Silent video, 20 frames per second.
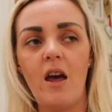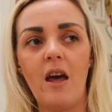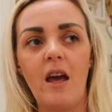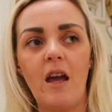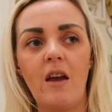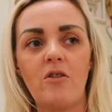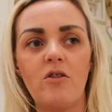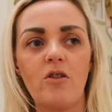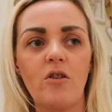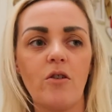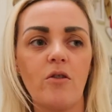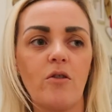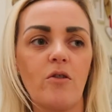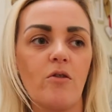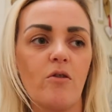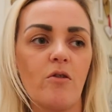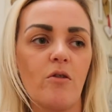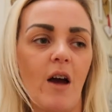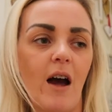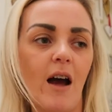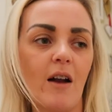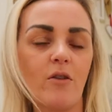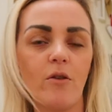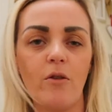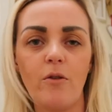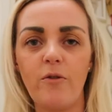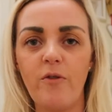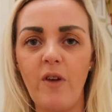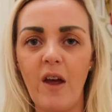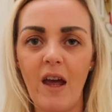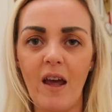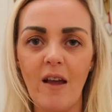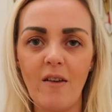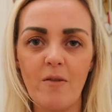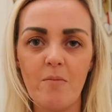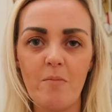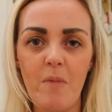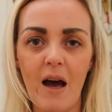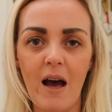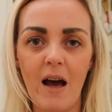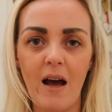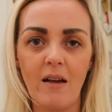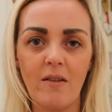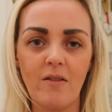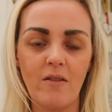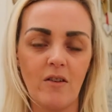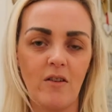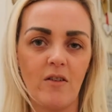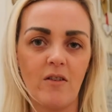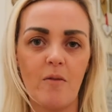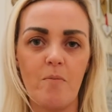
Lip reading: it does adult face masks